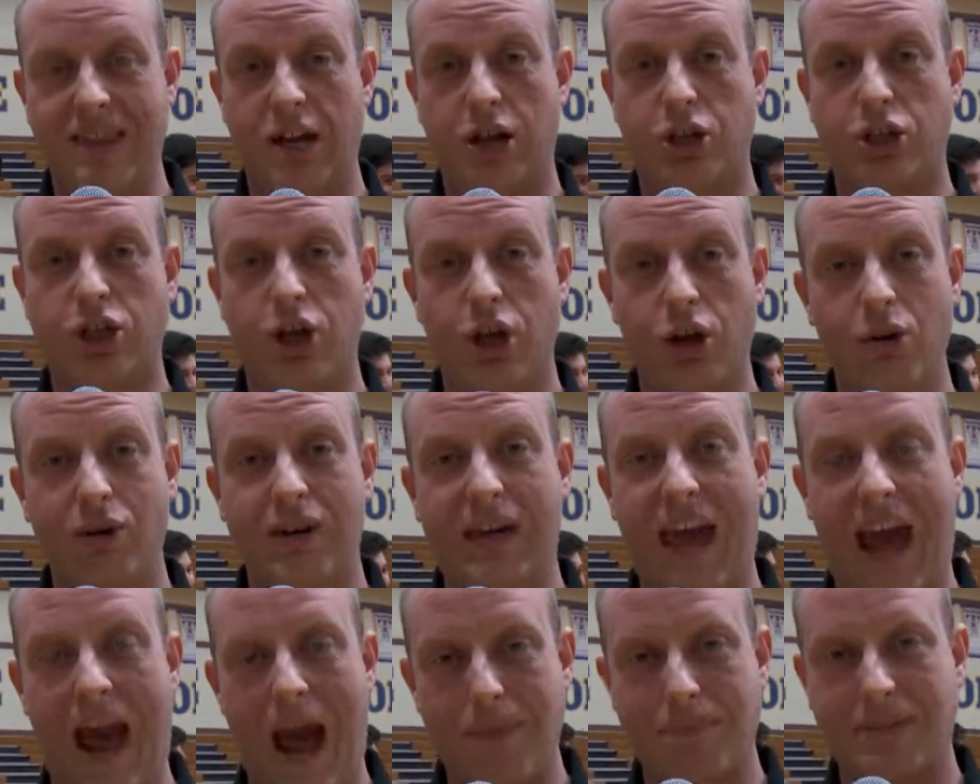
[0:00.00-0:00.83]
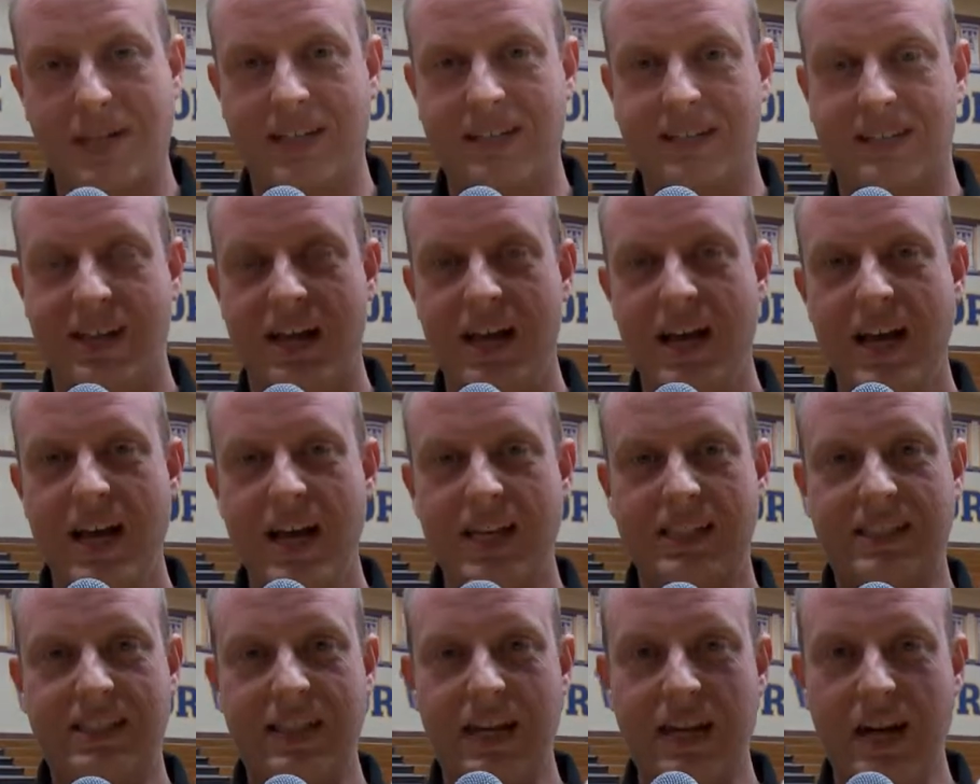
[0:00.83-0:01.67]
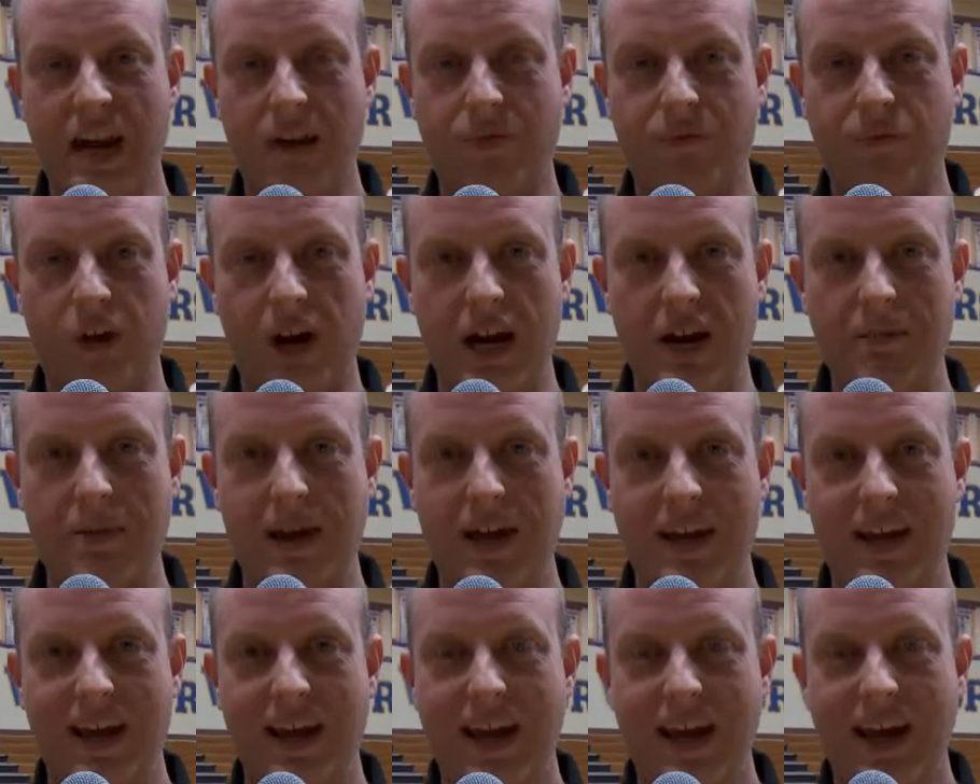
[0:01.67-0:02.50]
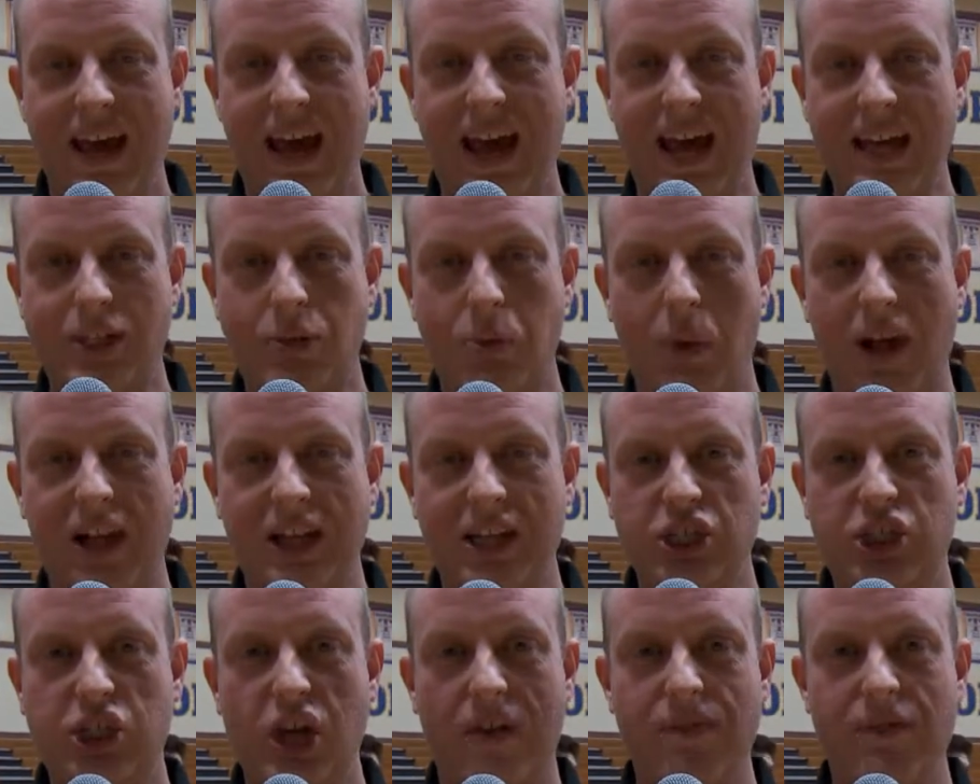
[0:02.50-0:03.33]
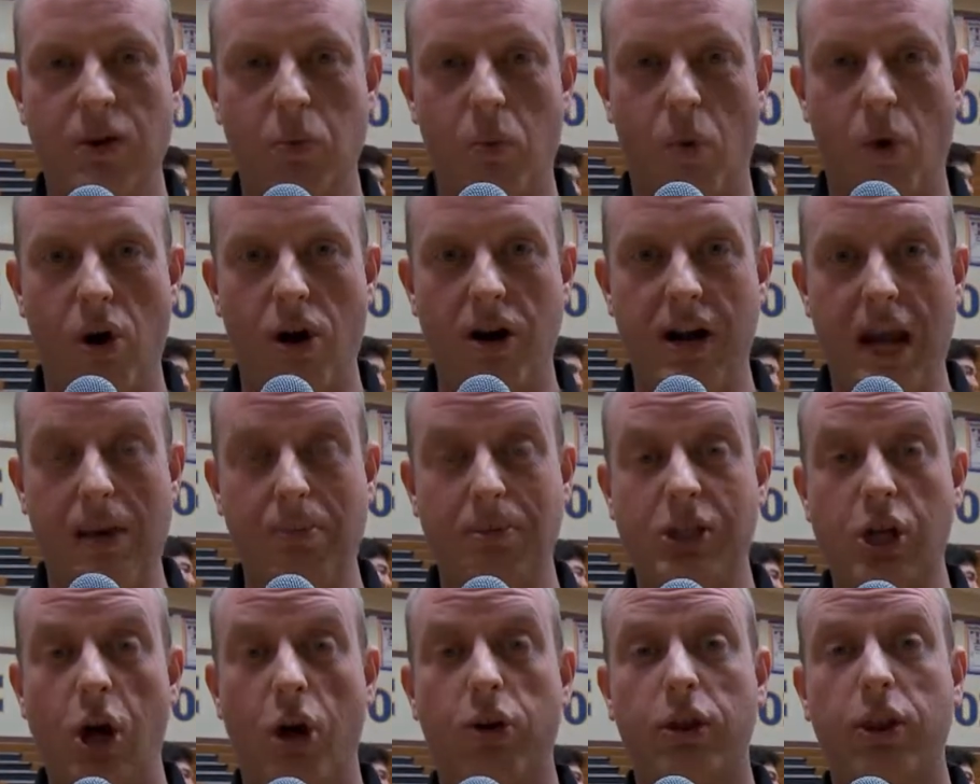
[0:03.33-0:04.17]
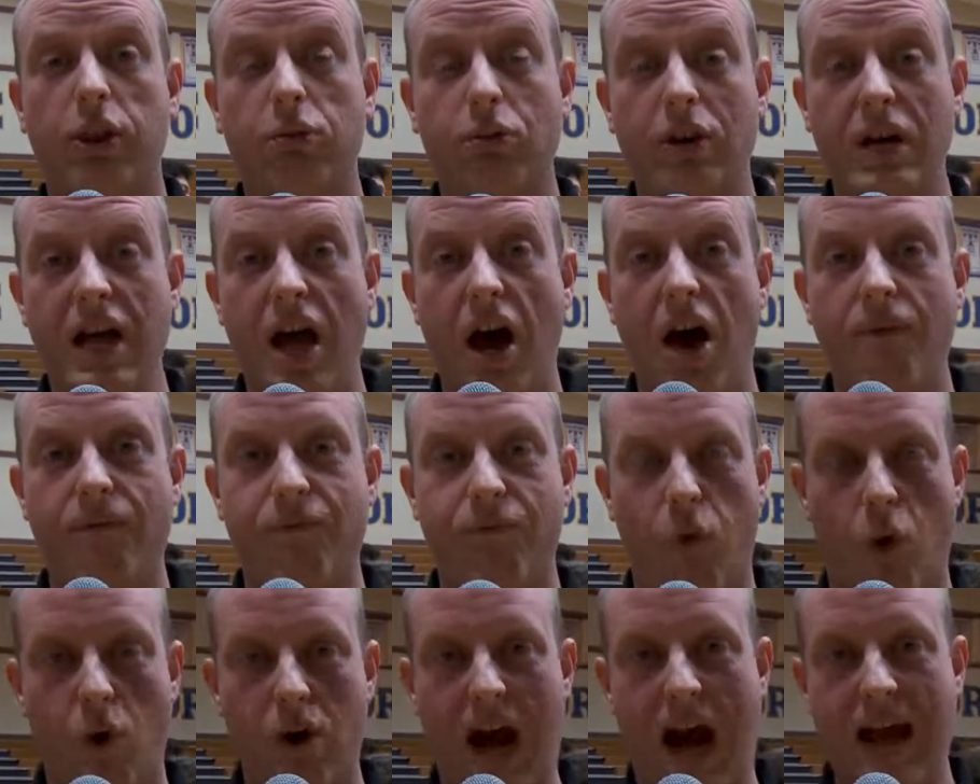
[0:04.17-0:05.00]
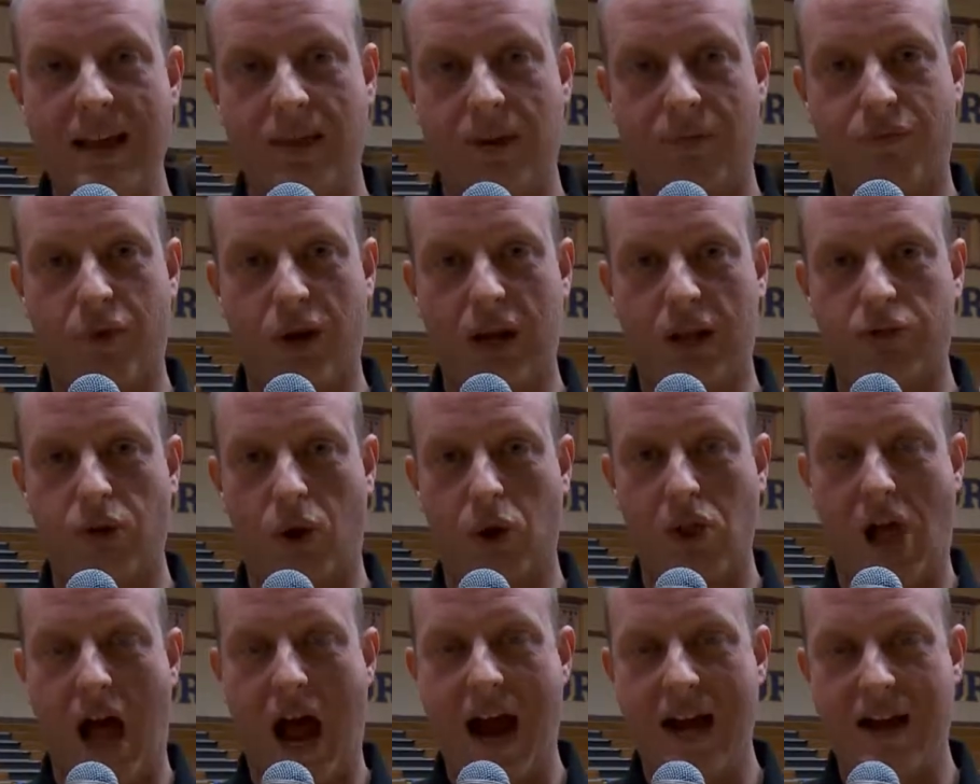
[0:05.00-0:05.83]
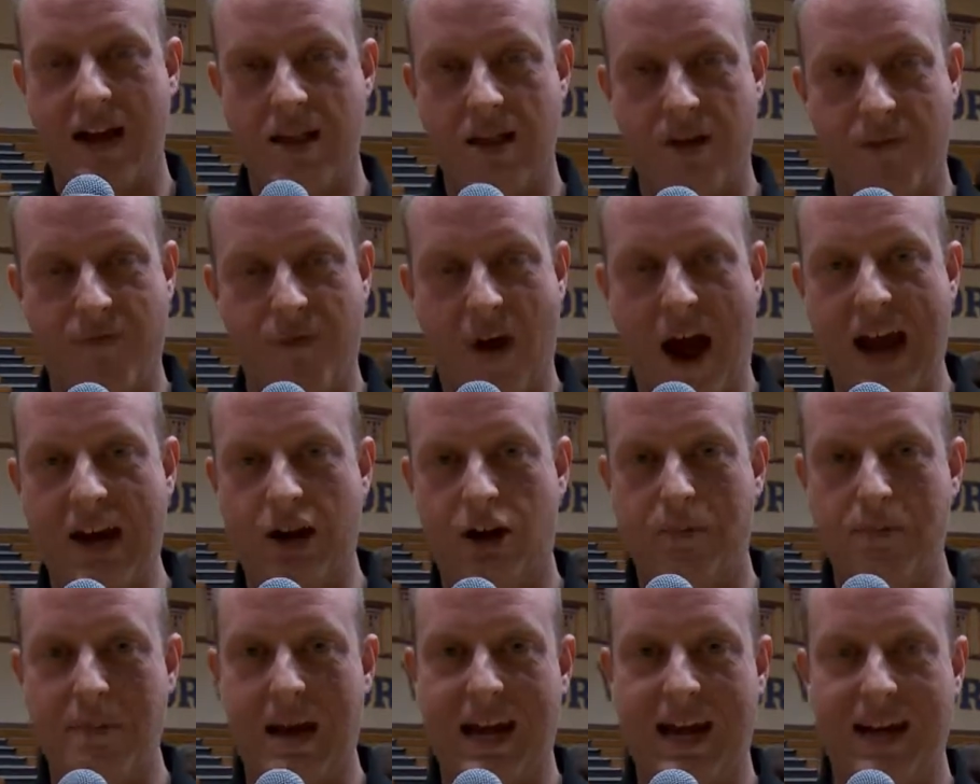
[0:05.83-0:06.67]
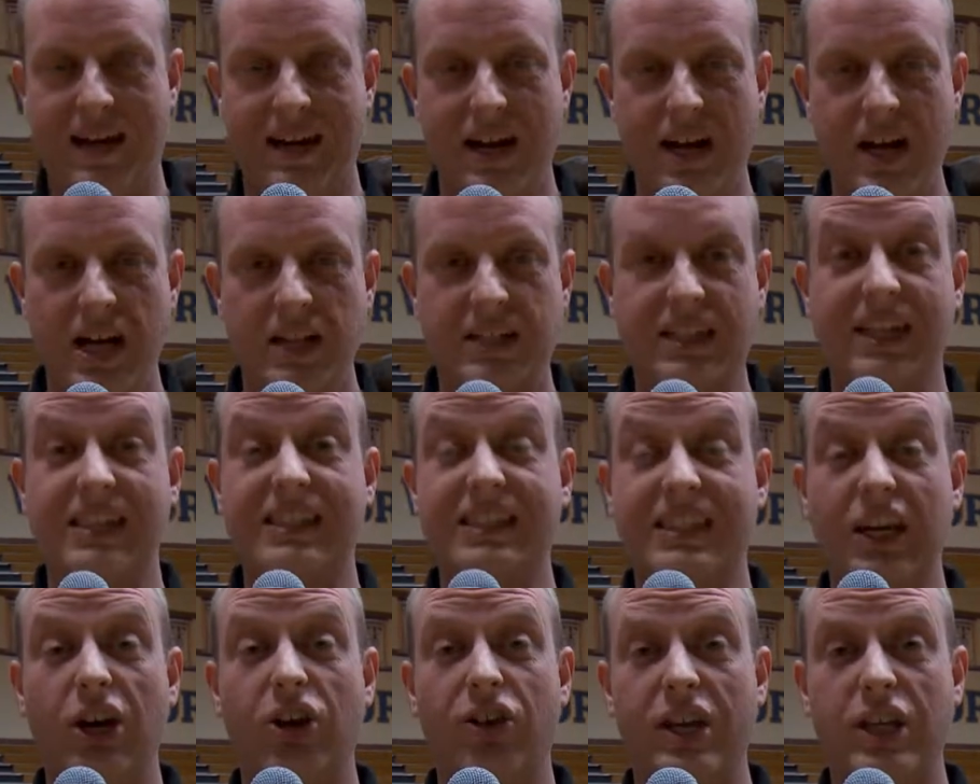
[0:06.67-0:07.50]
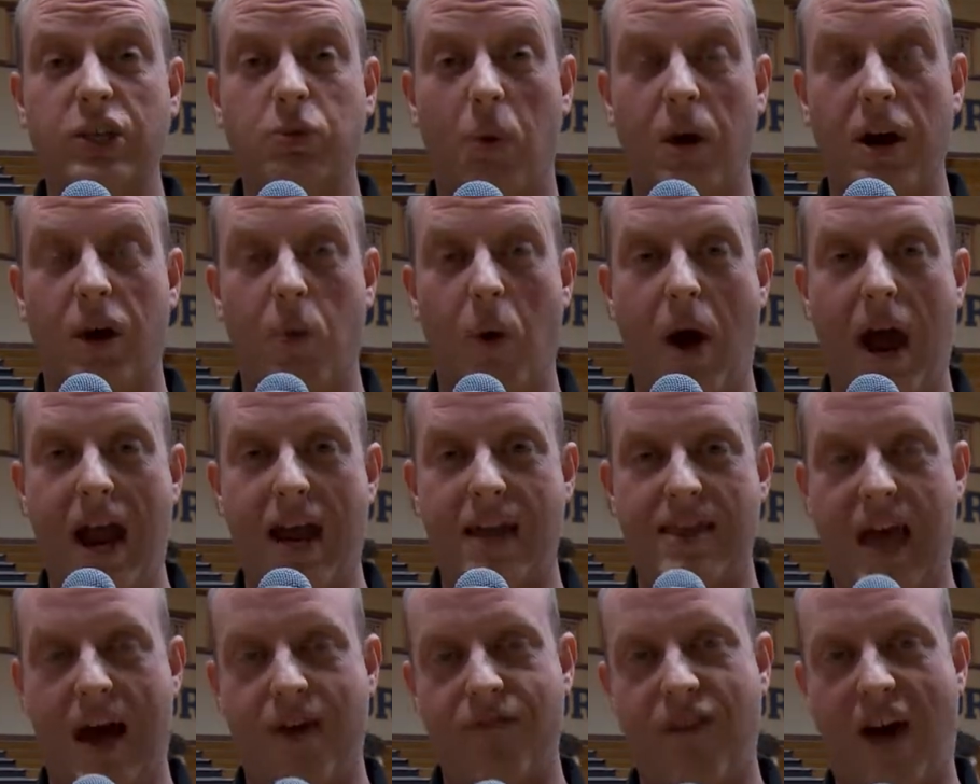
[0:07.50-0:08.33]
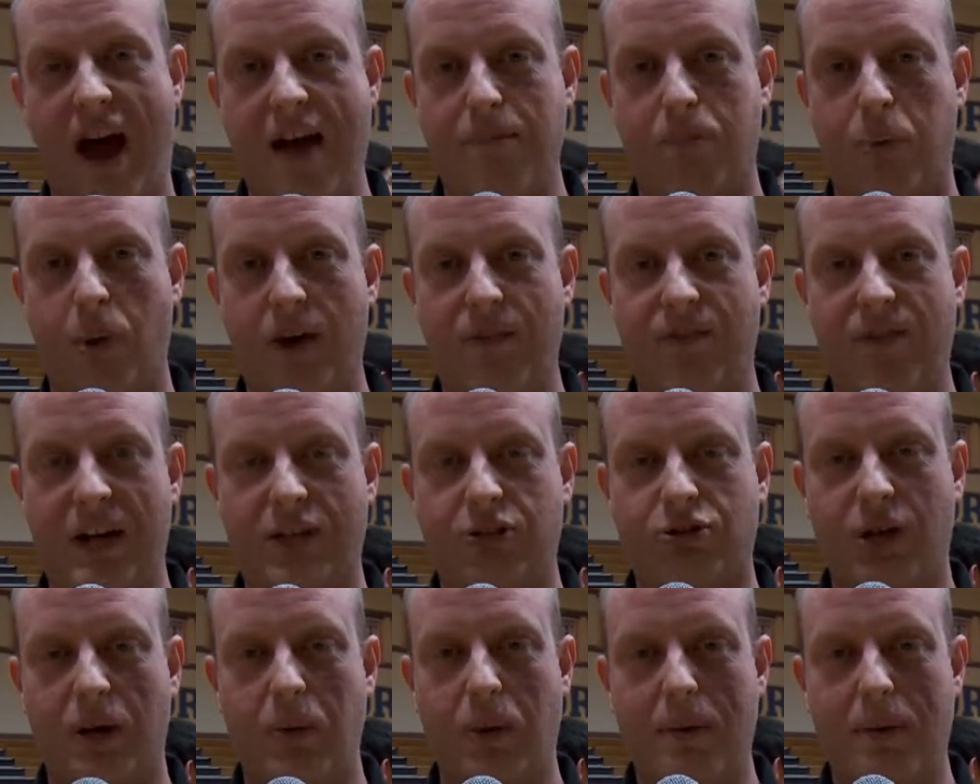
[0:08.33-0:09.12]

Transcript: Their two captains, Sidney Freeman as well as Jevin Warren, able to go three of four at the free throw line in the final minute to seal this one away in that five point victory.